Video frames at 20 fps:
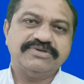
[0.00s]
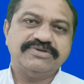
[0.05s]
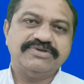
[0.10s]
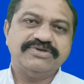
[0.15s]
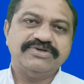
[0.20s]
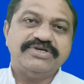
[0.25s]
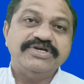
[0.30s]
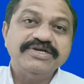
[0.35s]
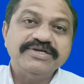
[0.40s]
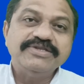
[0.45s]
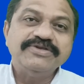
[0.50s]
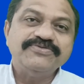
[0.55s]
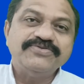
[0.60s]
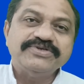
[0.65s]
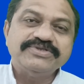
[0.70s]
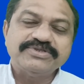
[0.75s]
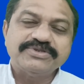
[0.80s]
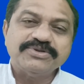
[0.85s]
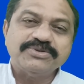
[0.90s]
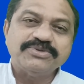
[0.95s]
Here the
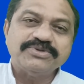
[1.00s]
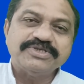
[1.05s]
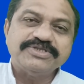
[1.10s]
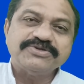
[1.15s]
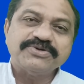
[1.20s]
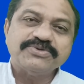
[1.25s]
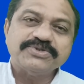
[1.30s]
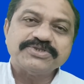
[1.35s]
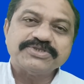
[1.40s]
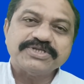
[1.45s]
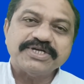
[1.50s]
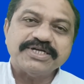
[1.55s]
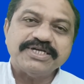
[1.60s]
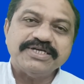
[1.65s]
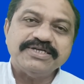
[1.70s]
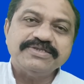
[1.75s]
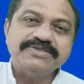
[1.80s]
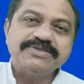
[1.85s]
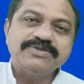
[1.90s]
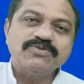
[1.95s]
first good question
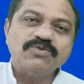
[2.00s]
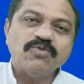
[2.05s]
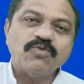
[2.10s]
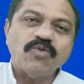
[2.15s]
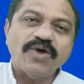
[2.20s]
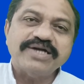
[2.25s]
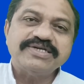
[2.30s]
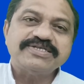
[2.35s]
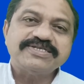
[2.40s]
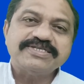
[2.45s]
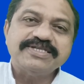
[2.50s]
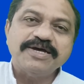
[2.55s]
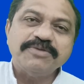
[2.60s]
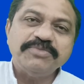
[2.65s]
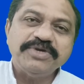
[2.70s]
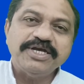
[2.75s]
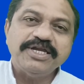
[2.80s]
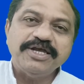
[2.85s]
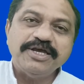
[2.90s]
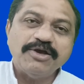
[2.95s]
is what's the
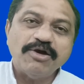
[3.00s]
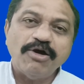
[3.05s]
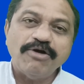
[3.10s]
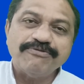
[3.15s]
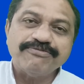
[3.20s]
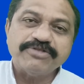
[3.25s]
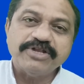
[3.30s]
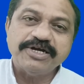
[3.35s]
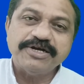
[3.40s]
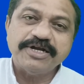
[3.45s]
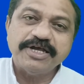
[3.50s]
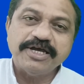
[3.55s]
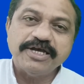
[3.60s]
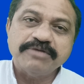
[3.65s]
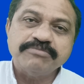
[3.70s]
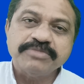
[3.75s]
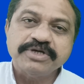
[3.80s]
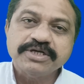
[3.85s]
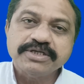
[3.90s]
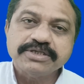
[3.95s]
meaning of the
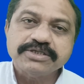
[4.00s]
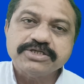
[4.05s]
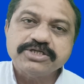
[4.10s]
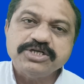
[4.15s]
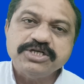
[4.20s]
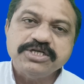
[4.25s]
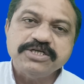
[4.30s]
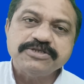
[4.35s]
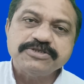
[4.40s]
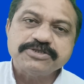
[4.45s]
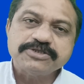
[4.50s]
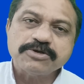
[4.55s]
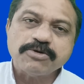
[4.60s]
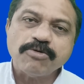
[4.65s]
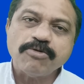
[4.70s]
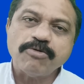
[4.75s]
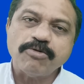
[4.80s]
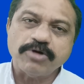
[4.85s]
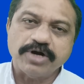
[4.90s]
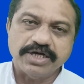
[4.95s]
term
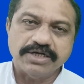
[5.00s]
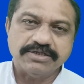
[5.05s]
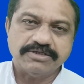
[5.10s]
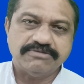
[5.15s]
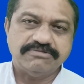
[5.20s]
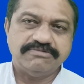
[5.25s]
dishonor.